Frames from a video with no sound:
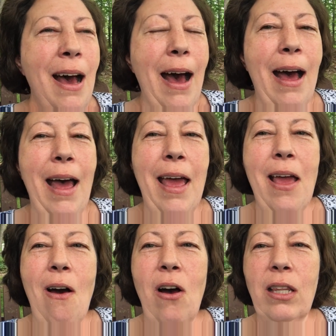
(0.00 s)

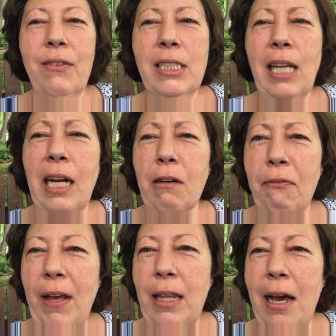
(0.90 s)
All of his hair
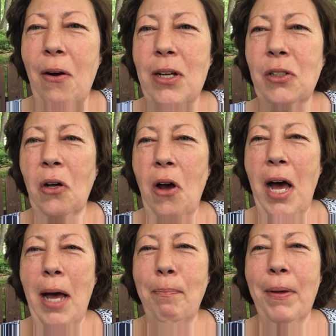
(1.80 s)
fell out on
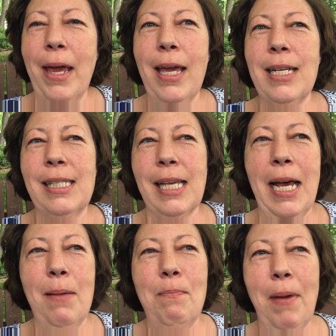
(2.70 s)
top, his
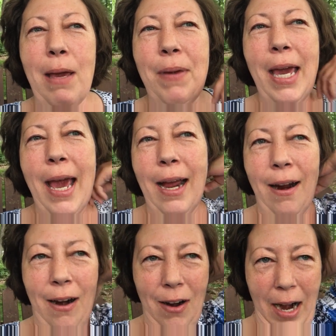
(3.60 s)
baby
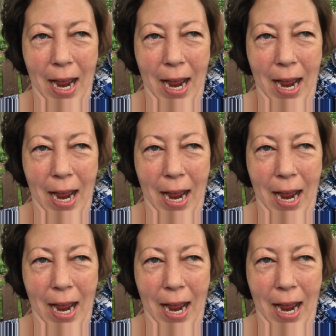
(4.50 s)
hair,